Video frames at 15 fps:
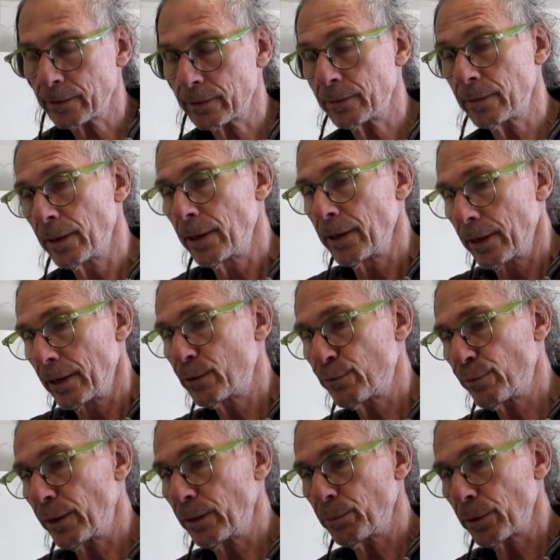So it's
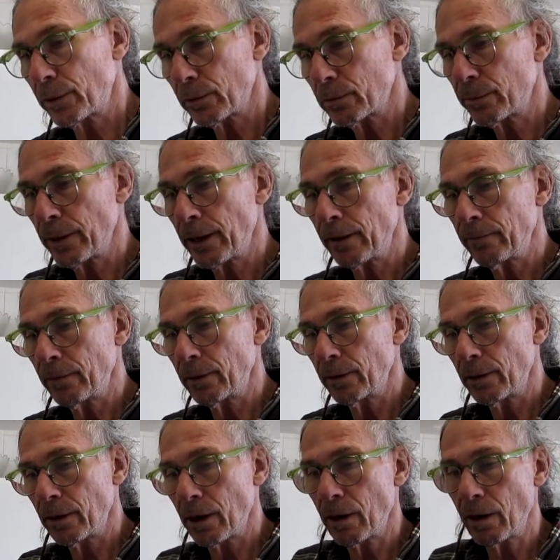fun because we have
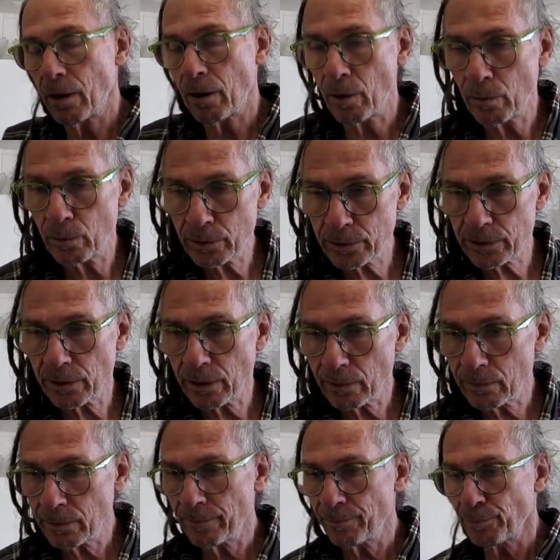oaks
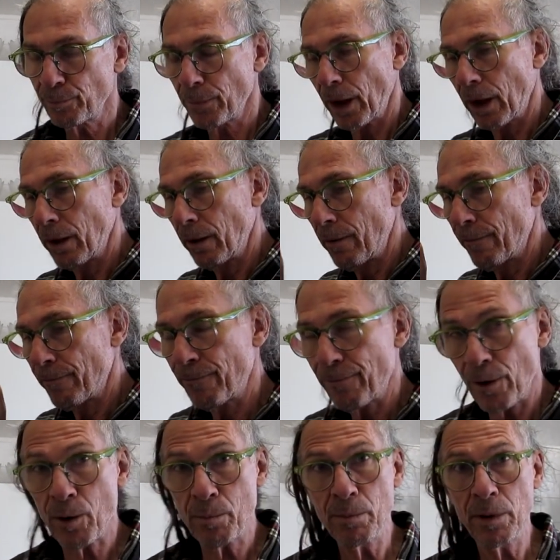now
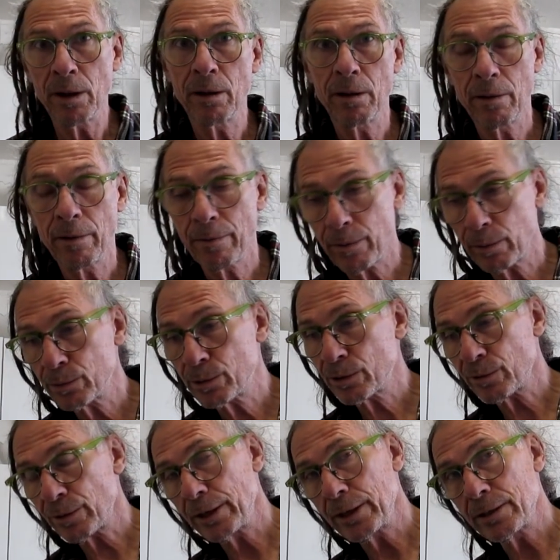from those
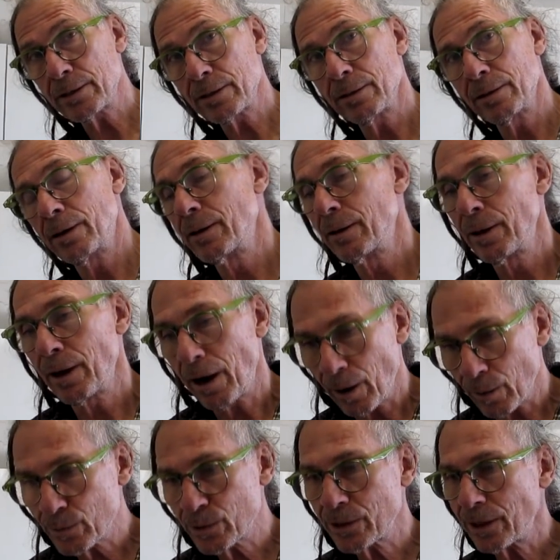trees
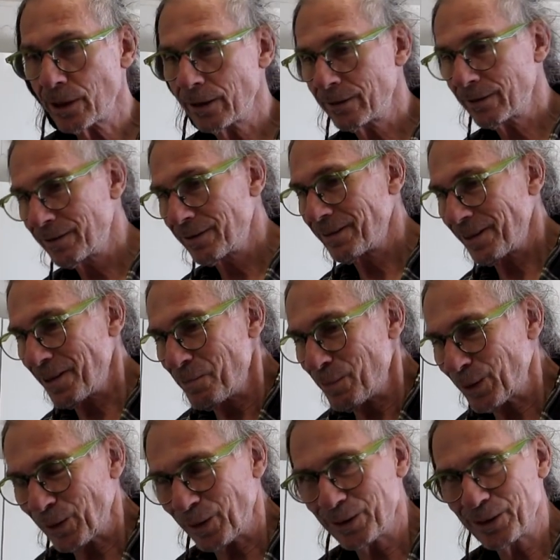outside the
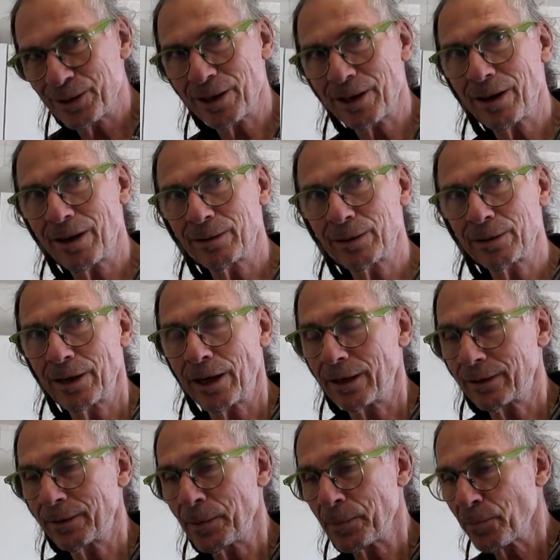Botanical Garden
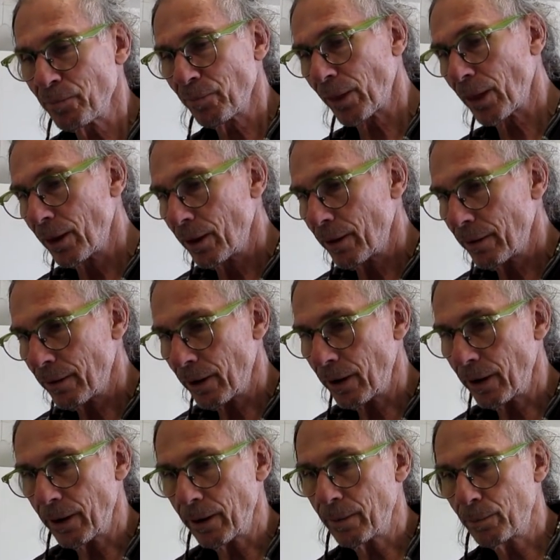and
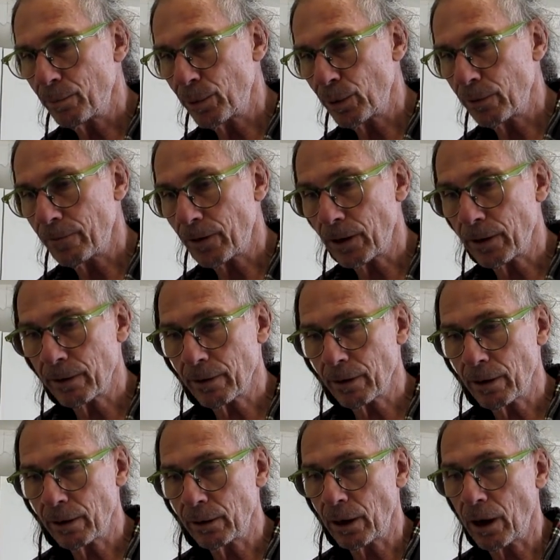the boulevard
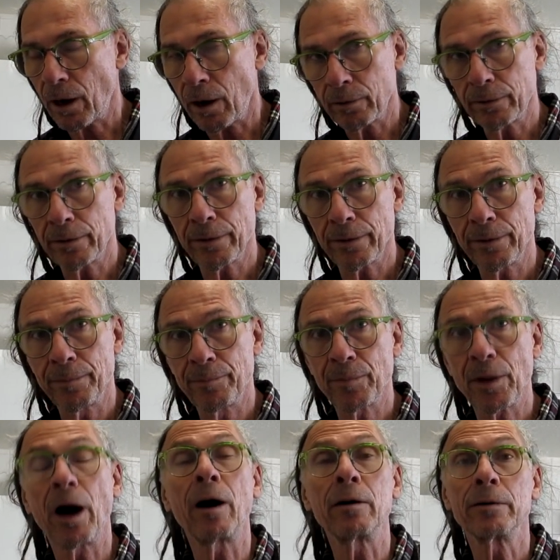under
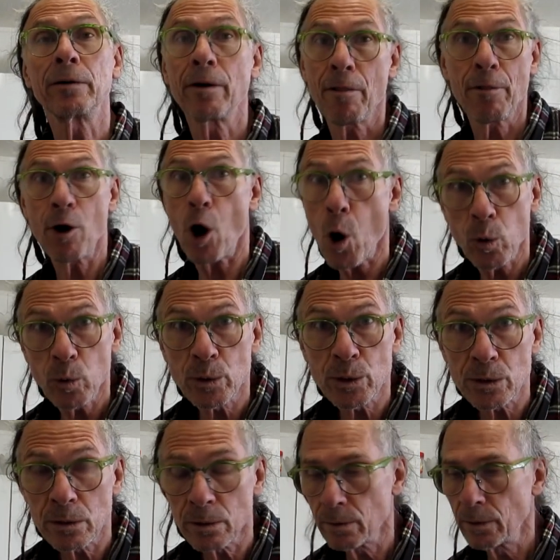under the
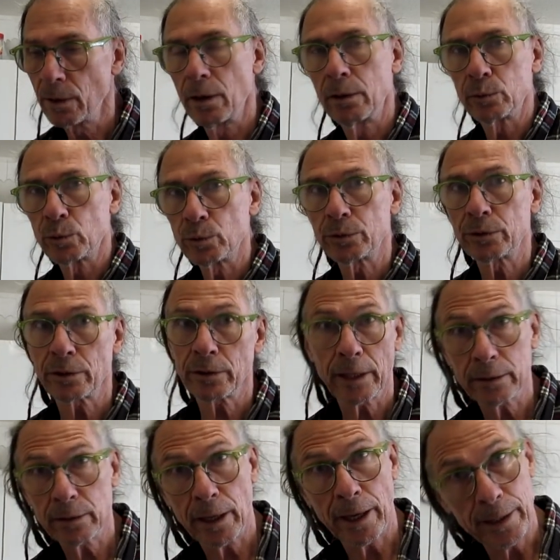oaks, unter
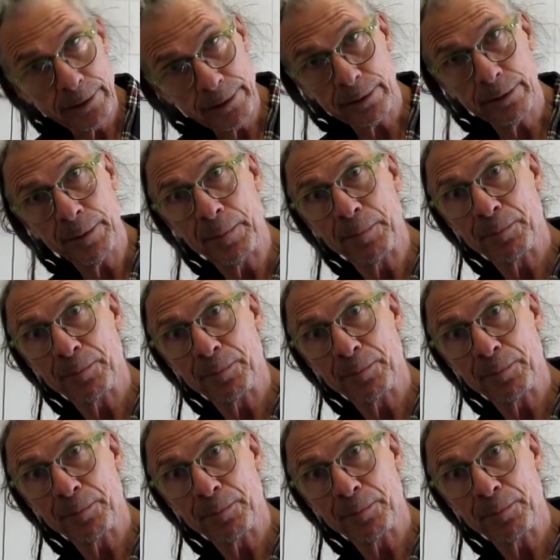den Eichen.